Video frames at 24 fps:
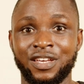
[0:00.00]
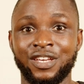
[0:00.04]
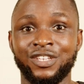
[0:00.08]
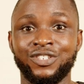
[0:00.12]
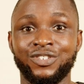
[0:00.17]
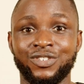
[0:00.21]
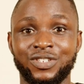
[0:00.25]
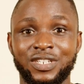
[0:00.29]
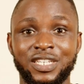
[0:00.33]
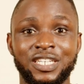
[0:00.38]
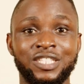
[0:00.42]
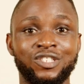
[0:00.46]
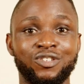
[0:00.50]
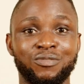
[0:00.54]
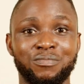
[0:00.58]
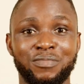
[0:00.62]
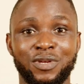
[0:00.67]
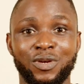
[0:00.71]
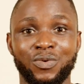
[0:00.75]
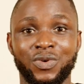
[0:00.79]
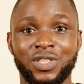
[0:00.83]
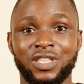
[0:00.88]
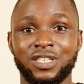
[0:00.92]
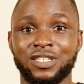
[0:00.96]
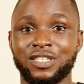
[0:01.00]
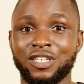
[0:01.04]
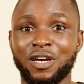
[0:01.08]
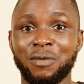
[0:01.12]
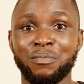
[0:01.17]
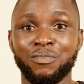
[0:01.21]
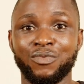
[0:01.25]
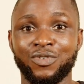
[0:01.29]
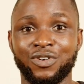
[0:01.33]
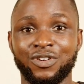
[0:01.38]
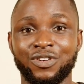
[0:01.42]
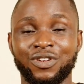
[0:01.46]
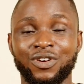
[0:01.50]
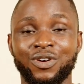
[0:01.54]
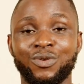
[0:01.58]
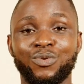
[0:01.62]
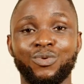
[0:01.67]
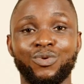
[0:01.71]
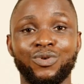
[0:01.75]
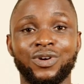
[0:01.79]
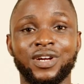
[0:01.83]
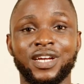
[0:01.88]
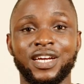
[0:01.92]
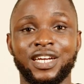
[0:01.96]
You need to be with someone
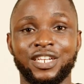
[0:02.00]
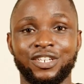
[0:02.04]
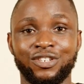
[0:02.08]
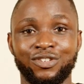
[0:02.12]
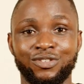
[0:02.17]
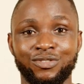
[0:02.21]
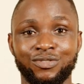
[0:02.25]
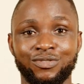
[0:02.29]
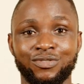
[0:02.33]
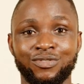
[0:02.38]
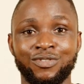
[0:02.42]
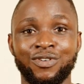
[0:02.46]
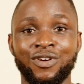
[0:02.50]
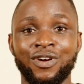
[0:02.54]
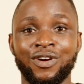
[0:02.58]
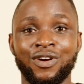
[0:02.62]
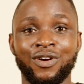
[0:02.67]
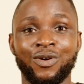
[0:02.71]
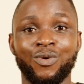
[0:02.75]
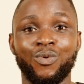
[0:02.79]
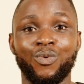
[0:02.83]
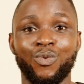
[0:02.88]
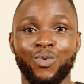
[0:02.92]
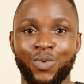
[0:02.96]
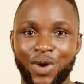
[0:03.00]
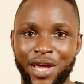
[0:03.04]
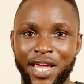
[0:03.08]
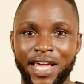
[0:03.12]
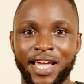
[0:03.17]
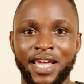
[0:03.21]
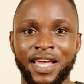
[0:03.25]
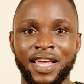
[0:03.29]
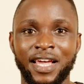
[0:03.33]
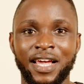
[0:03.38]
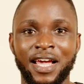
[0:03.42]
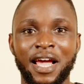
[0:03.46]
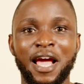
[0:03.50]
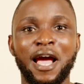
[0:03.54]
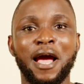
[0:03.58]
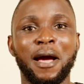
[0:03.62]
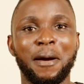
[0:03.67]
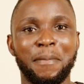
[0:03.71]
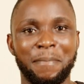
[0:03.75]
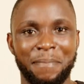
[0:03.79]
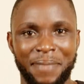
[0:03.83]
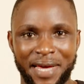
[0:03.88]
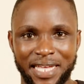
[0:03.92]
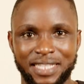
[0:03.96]
who can do way
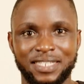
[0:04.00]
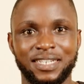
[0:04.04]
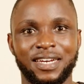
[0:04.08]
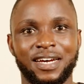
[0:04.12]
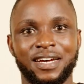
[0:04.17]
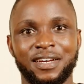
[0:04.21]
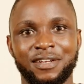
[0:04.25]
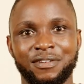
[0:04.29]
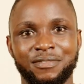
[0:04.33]
better.